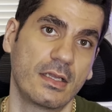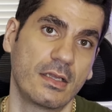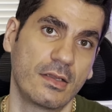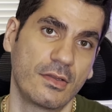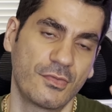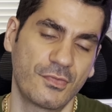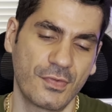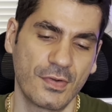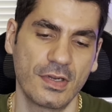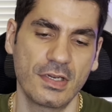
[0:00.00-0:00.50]

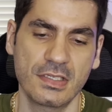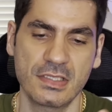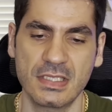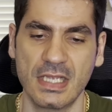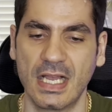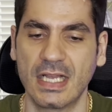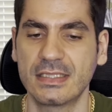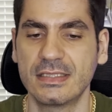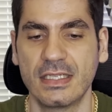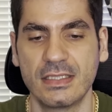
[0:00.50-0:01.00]
first,
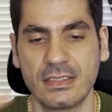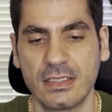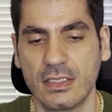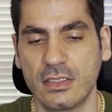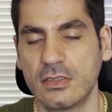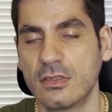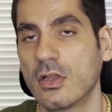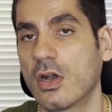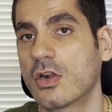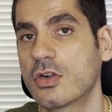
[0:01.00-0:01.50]
and then a
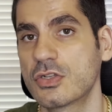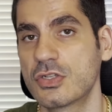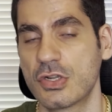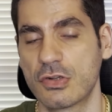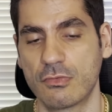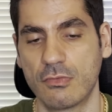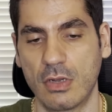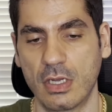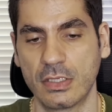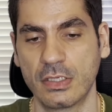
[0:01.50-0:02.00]
larger
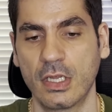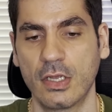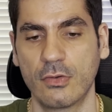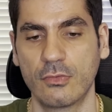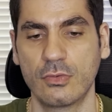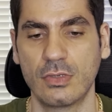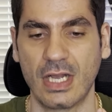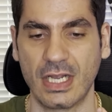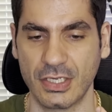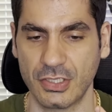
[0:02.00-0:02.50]
one
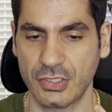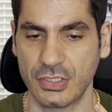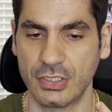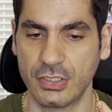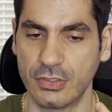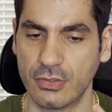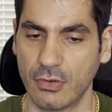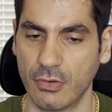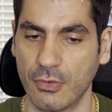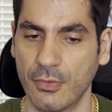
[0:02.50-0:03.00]
will actually
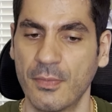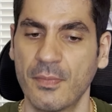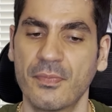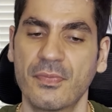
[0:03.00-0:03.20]
go